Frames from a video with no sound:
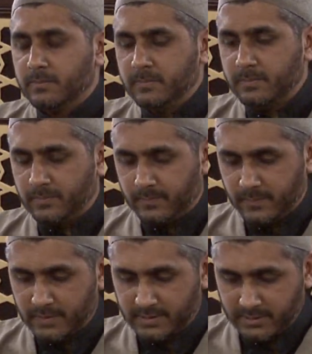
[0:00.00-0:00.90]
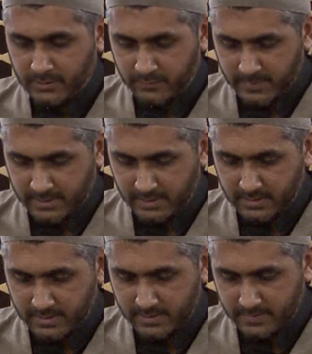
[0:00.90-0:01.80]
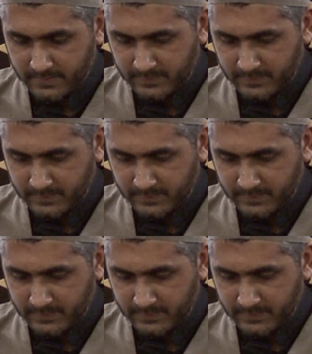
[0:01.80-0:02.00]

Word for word: the city of Medina